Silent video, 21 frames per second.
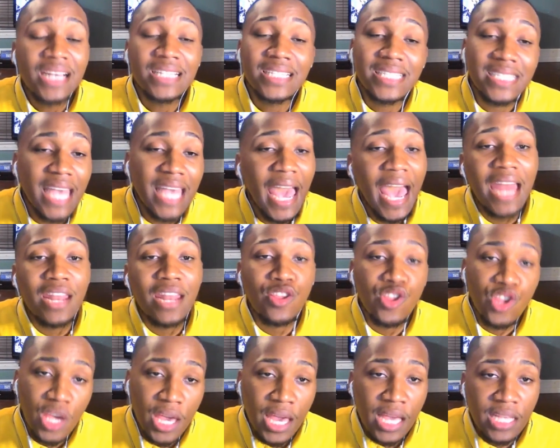sign the
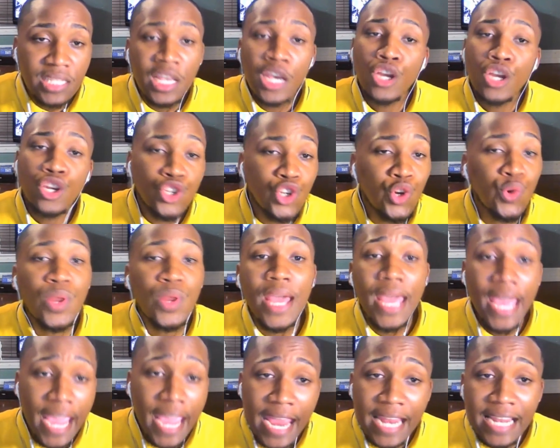checks, do the
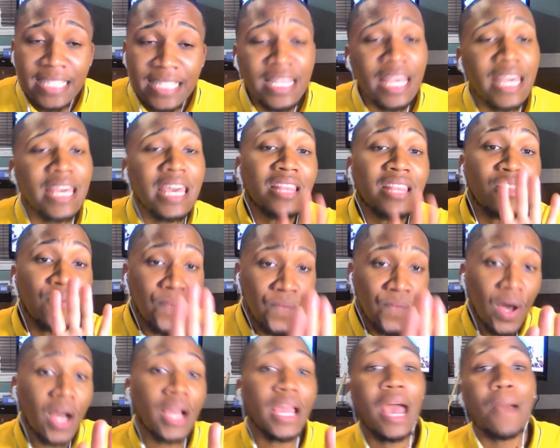edits, and get the
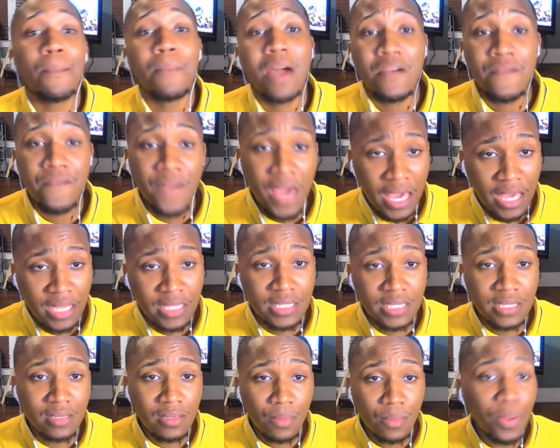fuck out my face.
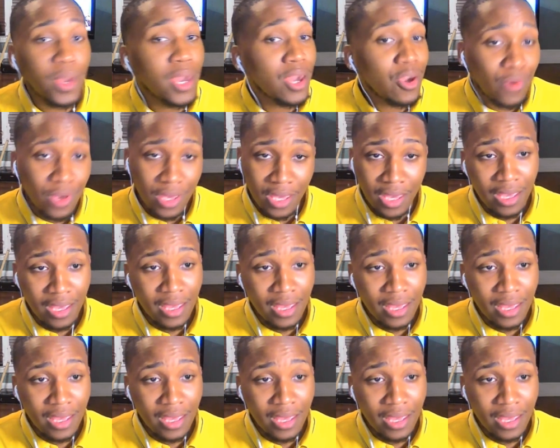Period.